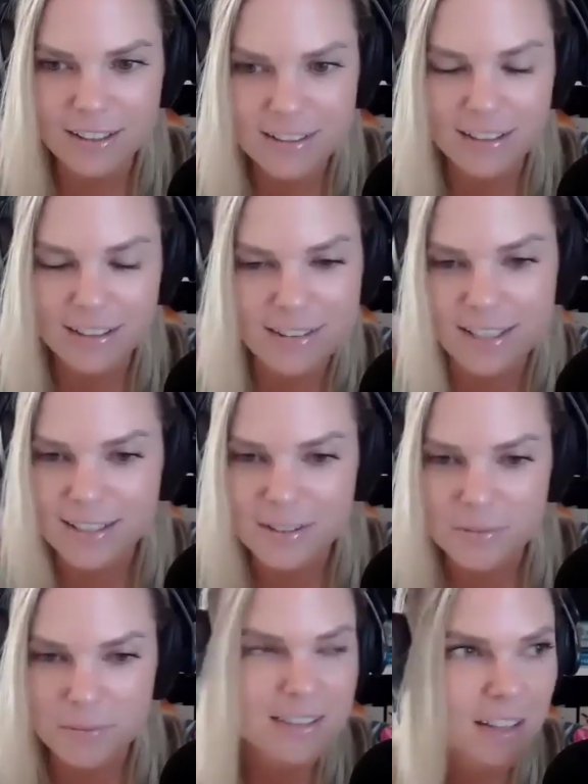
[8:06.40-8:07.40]
let's say six
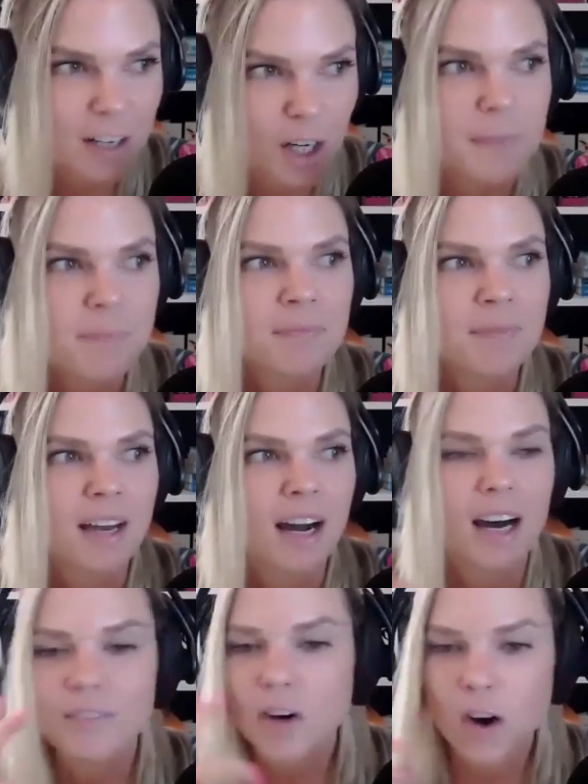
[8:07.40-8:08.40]
months, a year,
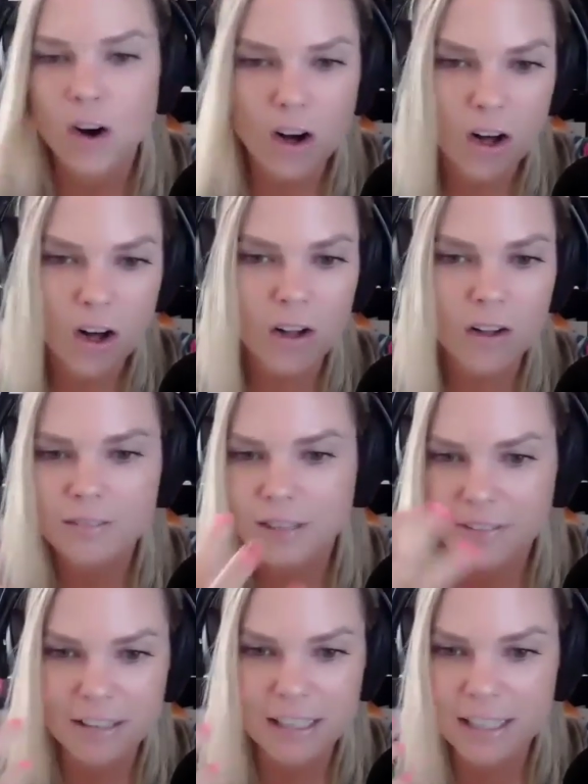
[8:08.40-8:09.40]
of all
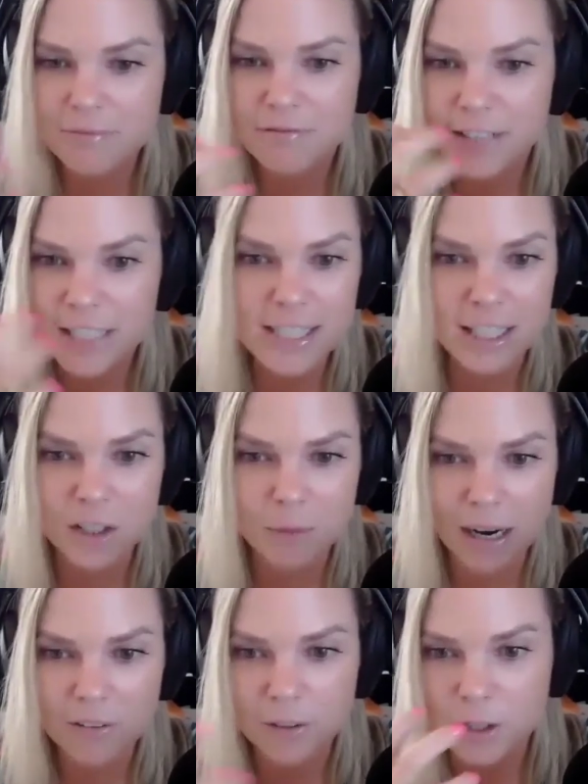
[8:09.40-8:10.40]
of him fixing your
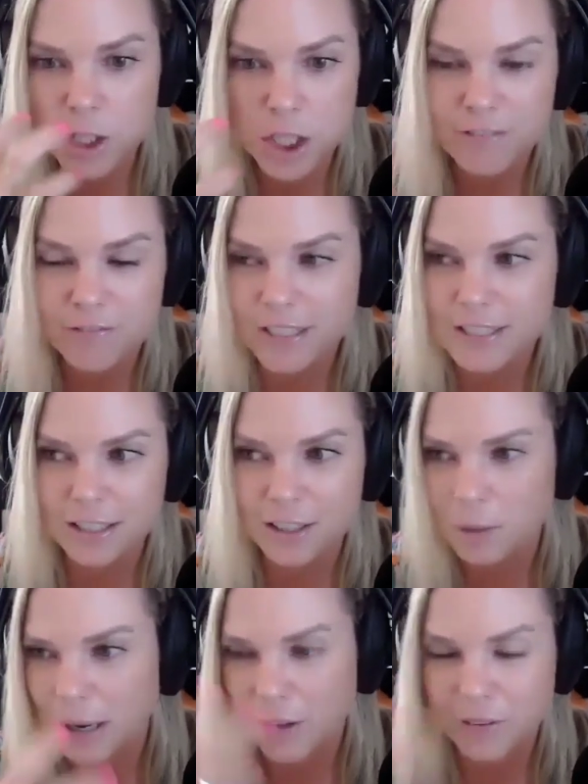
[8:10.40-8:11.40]
mouth or she fixing
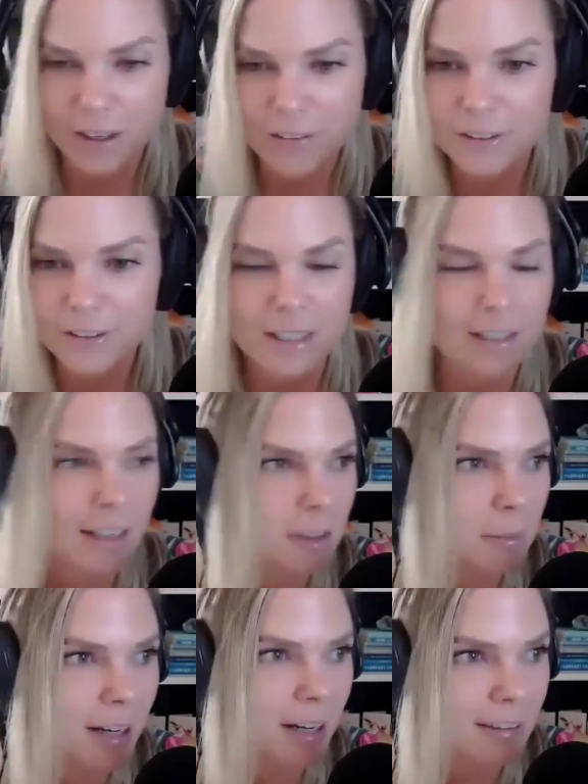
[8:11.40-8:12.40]
your mouth or however you say that
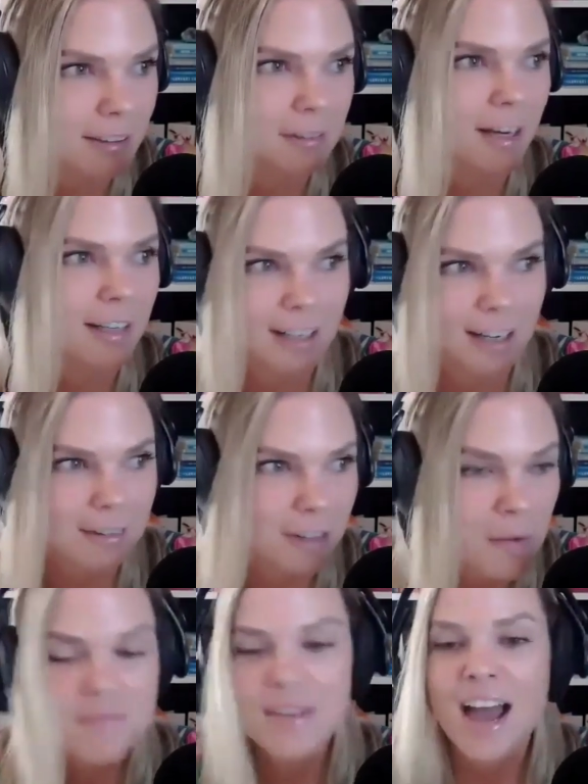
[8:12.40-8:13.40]
grammatically correct i don't
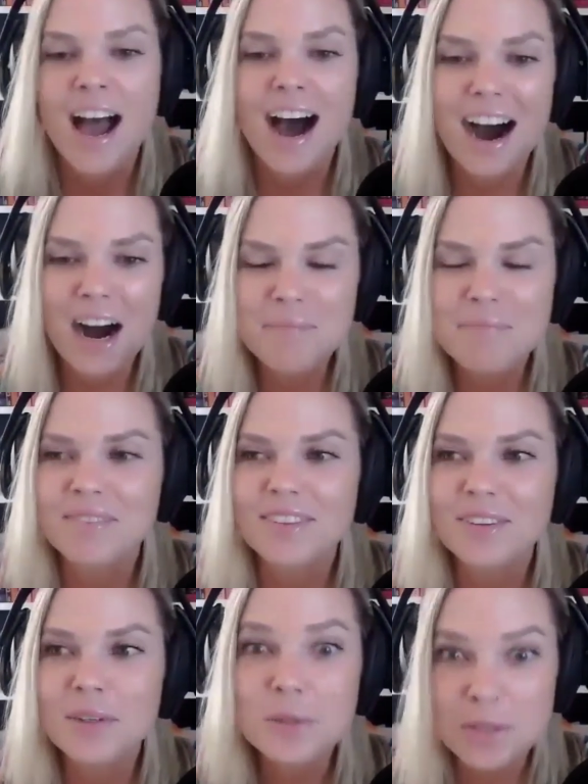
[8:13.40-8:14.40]
know um,
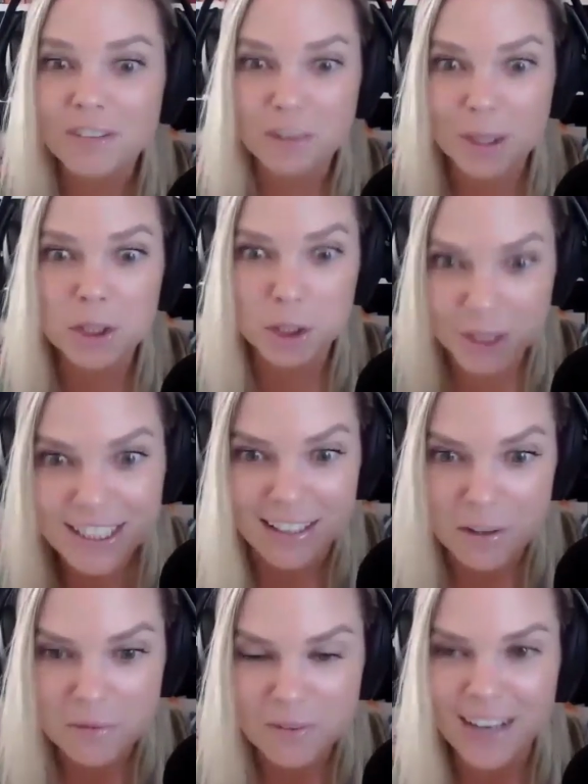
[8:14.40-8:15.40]
you still have to brush your
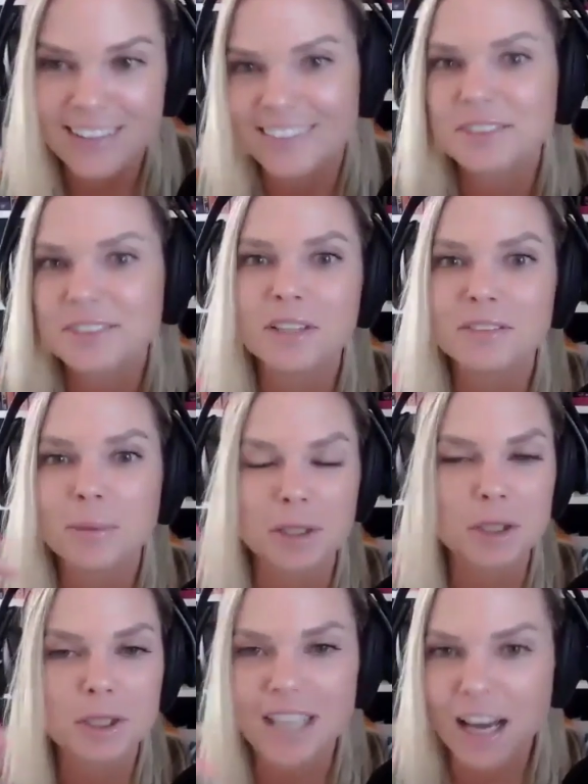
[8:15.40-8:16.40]
teeth right you still have to
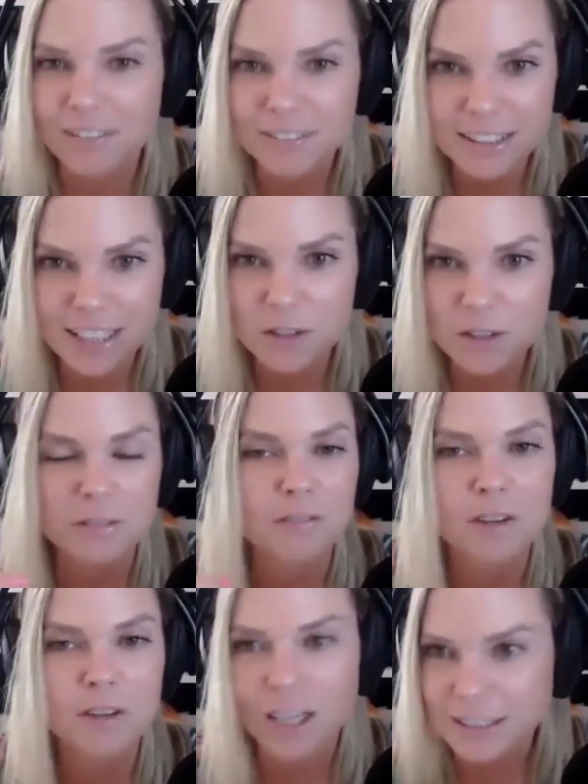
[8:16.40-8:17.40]
brush your teeth every day you have to
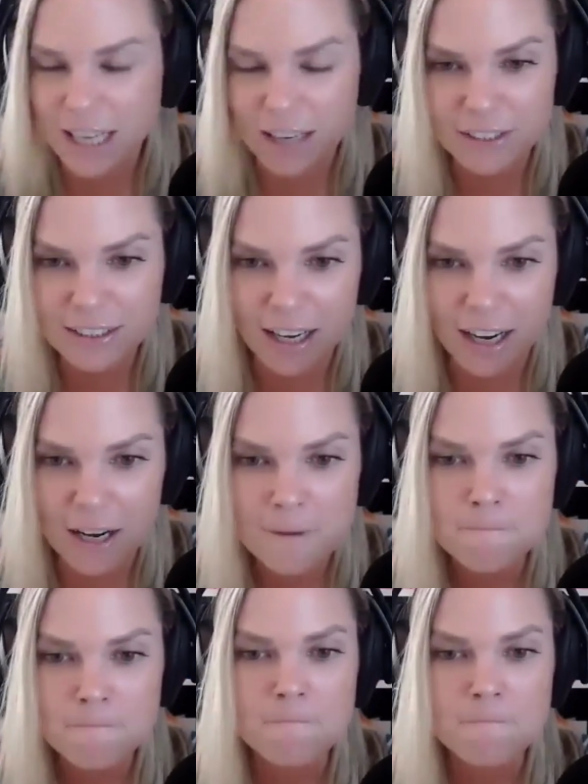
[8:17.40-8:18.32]
floss every day